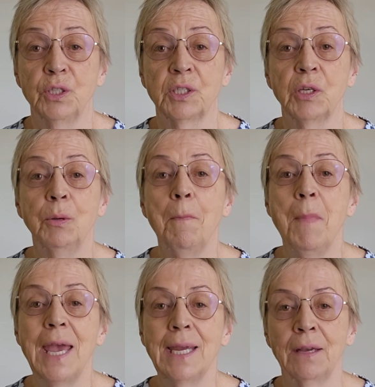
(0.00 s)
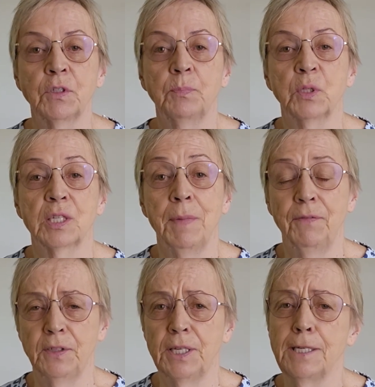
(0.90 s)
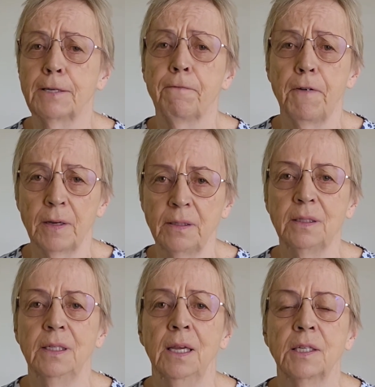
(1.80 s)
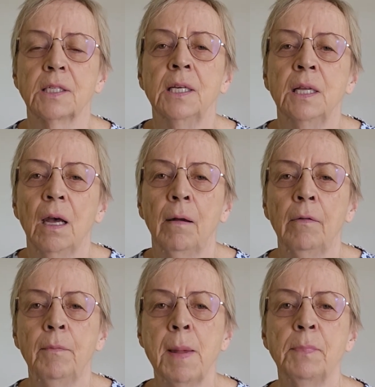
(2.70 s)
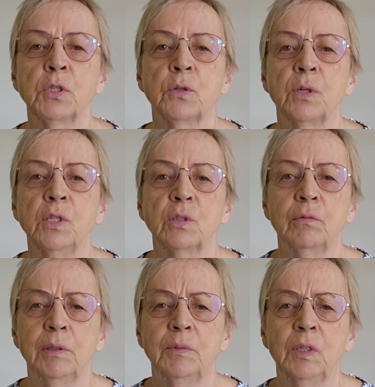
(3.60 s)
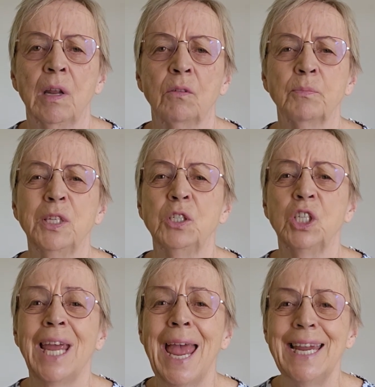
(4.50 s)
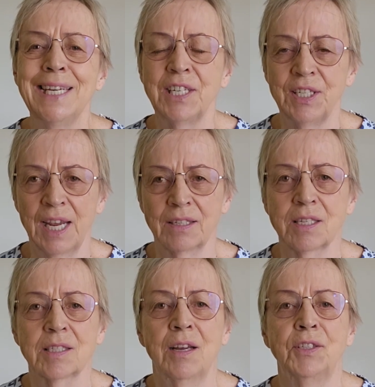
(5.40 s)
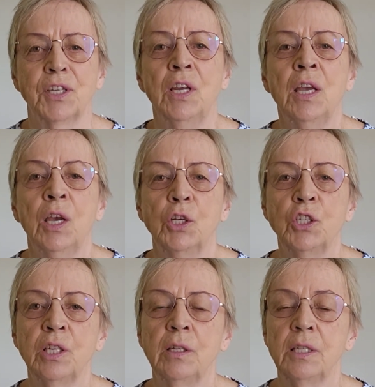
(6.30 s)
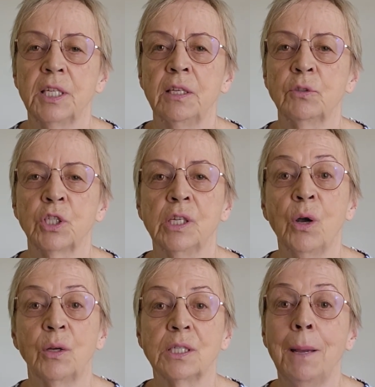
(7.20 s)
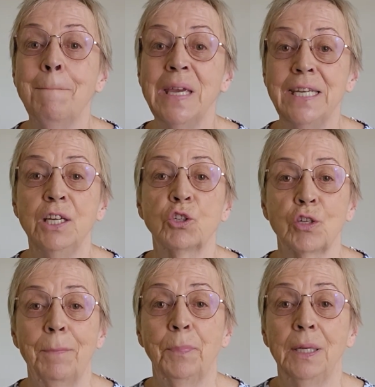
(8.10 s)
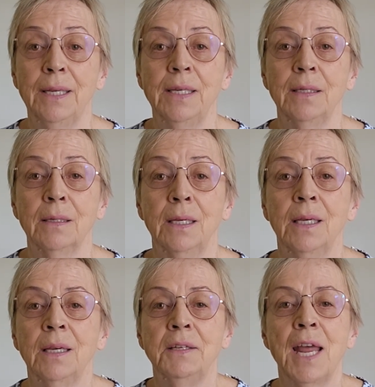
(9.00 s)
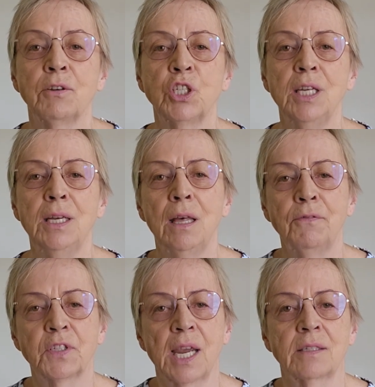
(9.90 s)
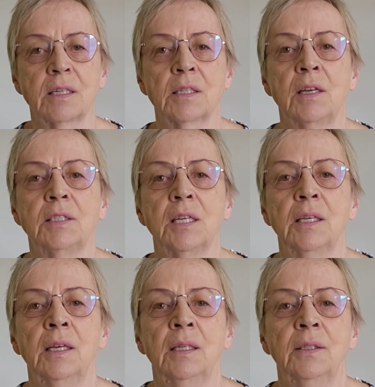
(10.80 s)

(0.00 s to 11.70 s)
So you may have to put some effort into finding it. I remember talking to a woman who told me she hated exercise until she got a mini trampoline. Now she loves exercising.